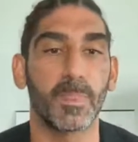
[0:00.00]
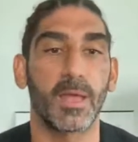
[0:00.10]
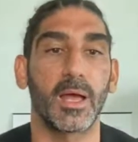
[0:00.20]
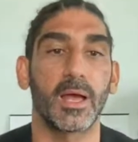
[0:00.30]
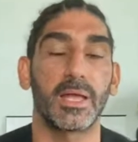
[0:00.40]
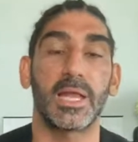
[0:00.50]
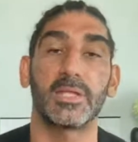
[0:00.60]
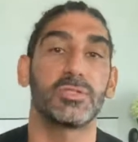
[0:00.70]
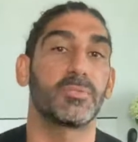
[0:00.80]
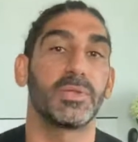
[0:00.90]
And I
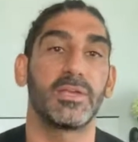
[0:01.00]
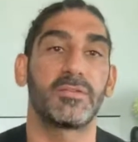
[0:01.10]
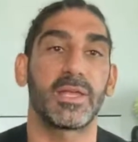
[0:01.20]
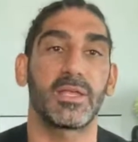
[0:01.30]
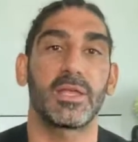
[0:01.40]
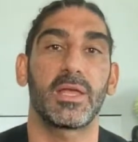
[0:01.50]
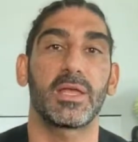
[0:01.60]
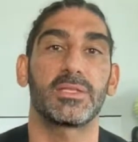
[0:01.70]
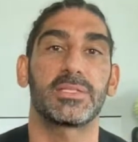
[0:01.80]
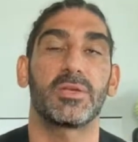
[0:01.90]
do believe that
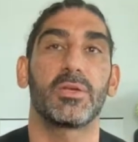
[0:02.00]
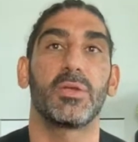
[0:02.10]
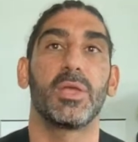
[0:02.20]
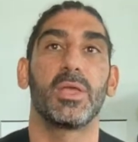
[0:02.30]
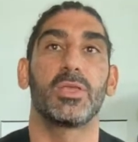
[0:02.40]
until